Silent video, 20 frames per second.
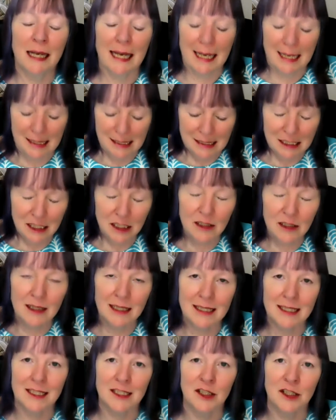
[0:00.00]
into
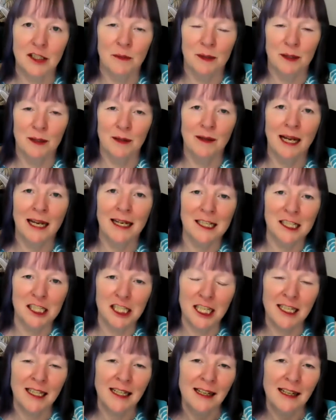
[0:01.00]
this new moon
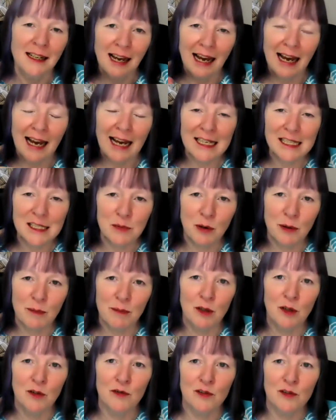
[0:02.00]
energy as we
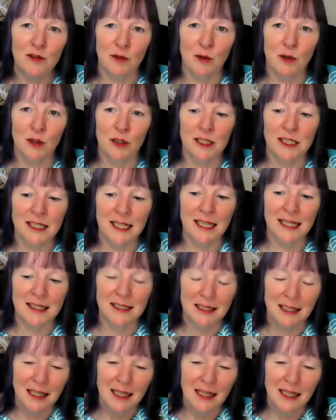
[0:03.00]
move towards it,